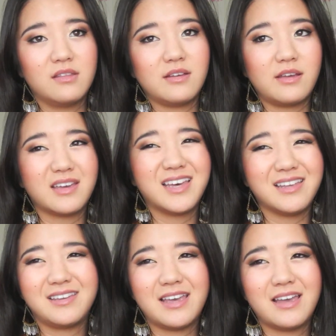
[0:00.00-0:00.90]
I
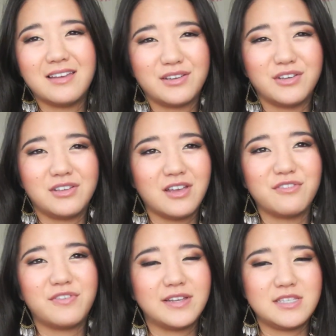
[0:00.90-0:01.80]
kind of get a good
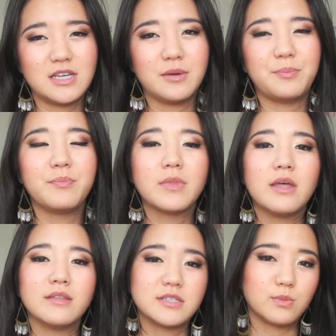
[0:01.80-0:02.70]
enough idea
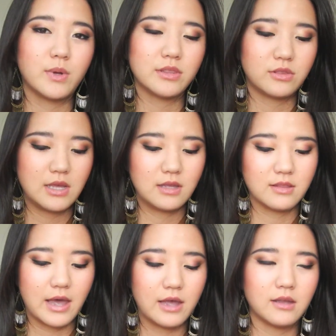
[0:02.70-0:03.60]
it's one thing
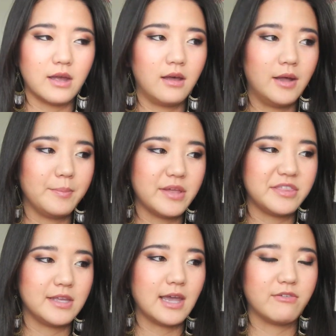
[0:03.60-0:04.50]
that um, I
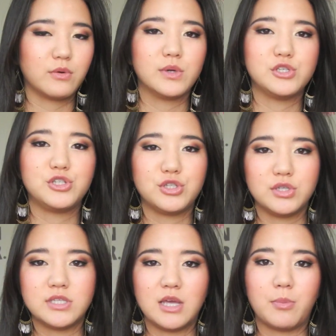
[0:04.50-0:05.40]
think everyone
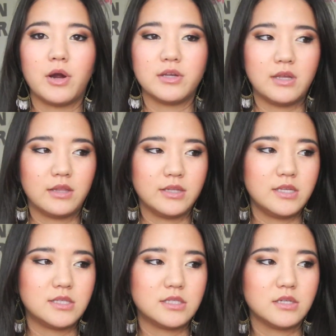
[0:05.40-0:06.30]
should take part in at
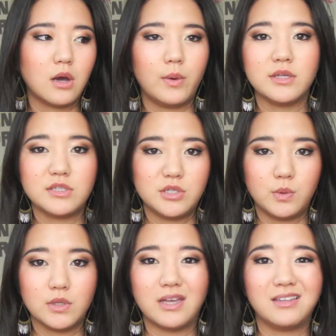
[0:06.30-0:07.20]
least going
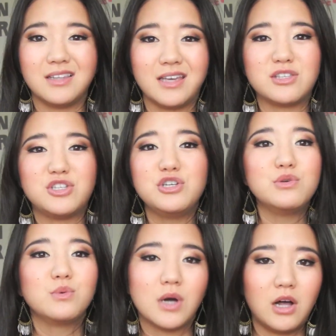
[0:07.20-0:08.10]
to uh, like
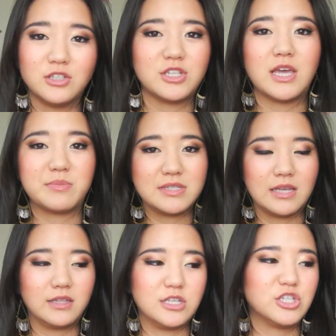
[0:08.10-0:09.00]
two college campuses
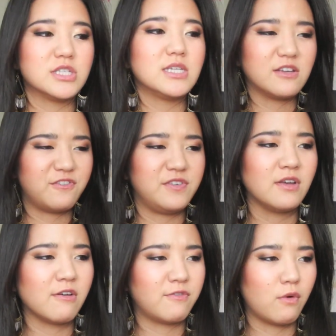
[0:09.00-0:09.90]
at least just to get a
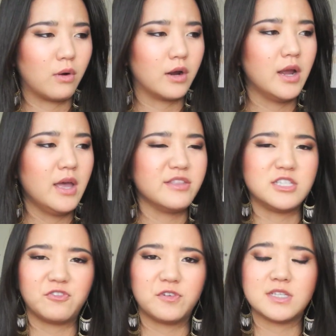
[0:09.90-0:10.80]
feel for the
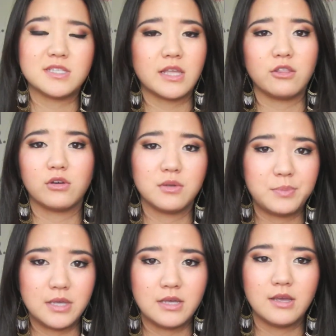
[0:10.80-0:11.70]
differences that there could
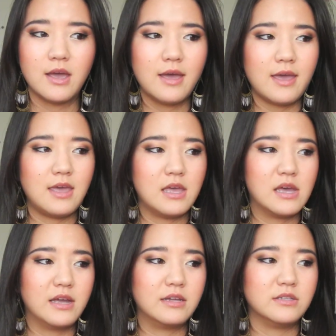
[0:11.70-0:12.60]
be
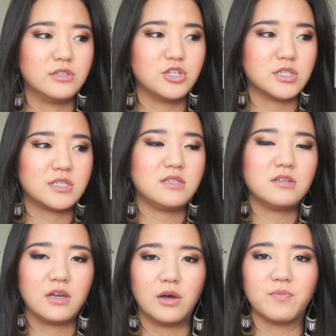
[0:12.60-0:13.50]
and just you
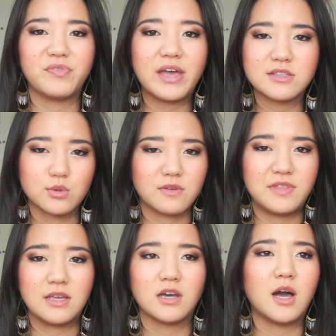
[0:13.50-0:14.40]
know that sort of
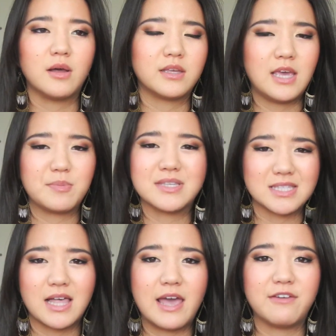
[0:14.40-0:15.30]
thing Com campus
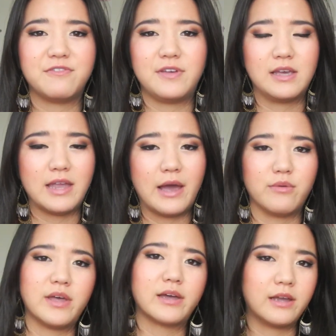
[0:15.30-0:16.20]
life and
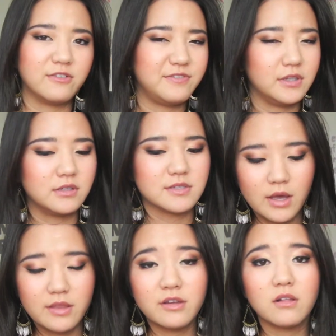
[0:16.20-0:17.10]
how that kind of feels
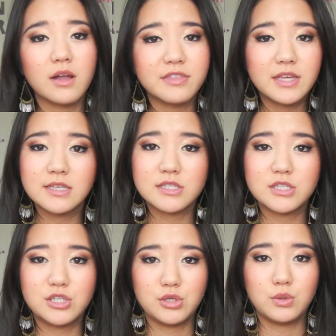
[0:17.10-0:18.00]
there are a lot of
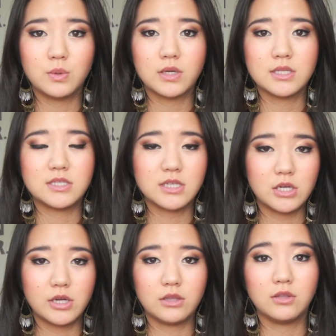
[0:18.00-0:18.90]
things to
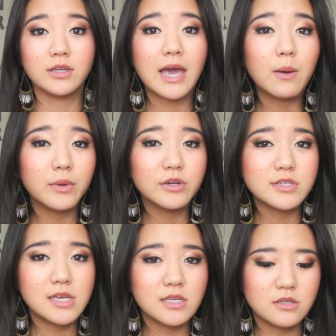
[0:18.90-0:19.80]
consider and look at when you're
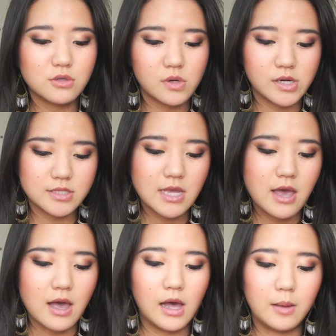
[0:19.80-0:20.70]
taking tours
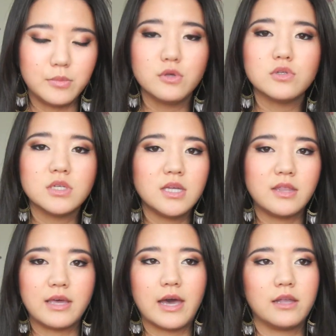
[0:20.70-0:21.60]
um, usually
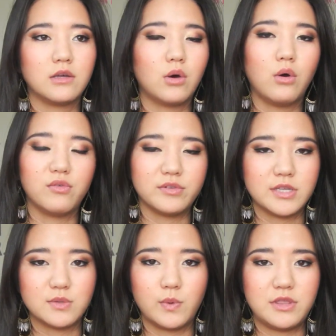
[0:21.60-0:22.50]
they kind of go over
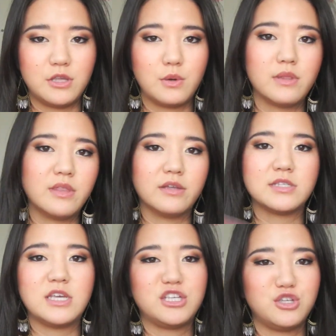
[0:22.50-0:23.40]
this with you and they'll
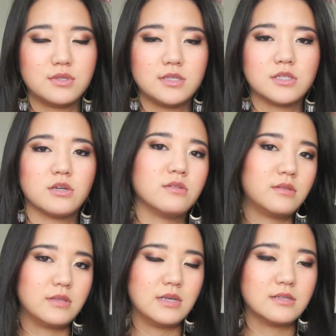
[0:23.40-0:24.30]
take you to certain
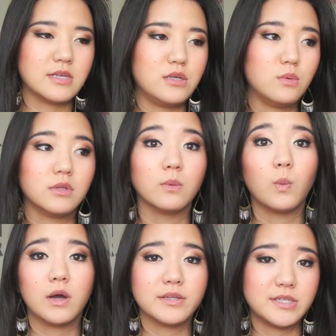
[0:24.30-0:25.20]
things that you would
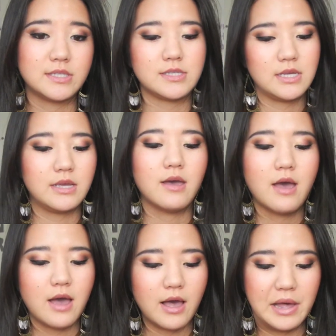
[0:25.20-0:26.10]
want to see
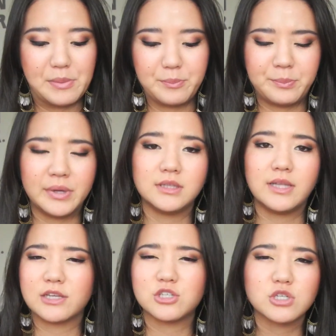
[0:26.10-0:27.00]
um, but
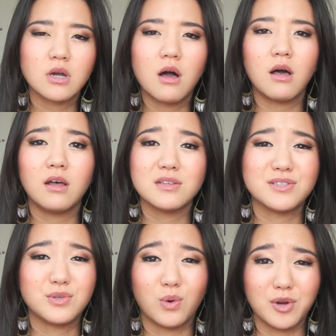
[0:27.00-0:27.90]
lecture
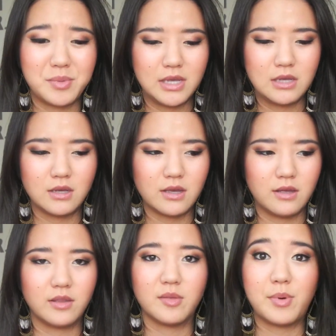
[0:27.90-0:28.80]
halls dorming
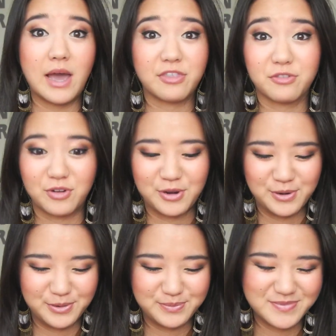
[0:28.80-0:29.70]
uh, the
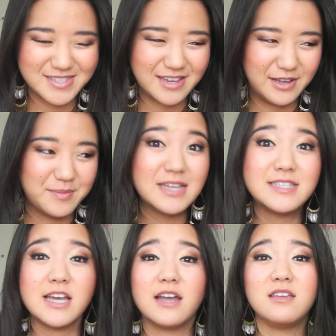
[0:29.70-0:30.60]
bathrooms um,
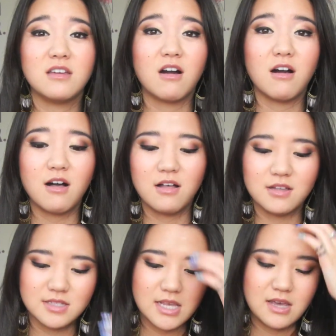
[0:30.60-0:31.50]
dining
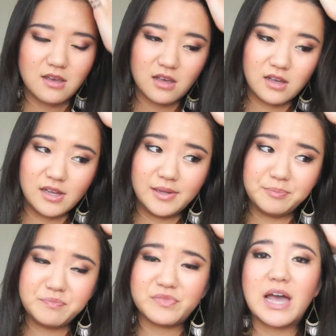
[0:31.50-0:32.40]
halls
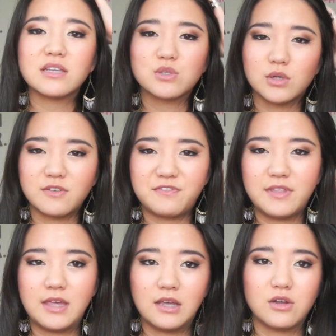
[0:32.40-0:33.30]
um, that sort of
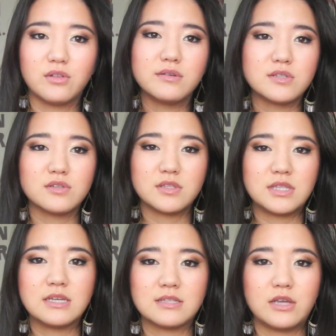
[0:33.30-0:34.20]
thing, or those are the
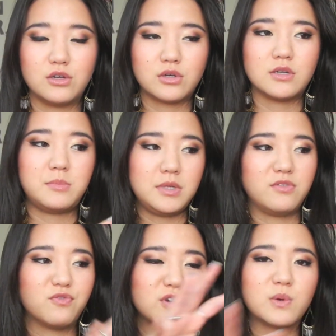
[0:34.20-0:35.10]
things that you're going to be
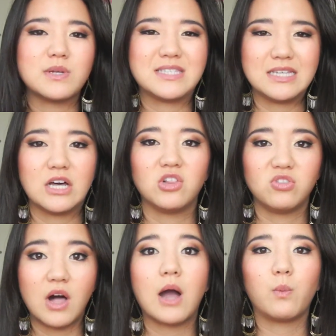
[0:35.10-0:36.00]
frequenting a
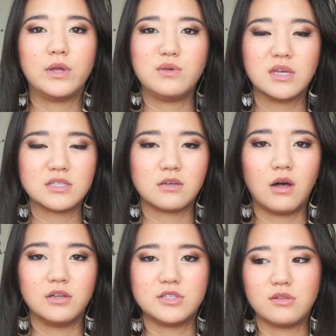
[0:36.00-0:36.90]
lot when you get to college.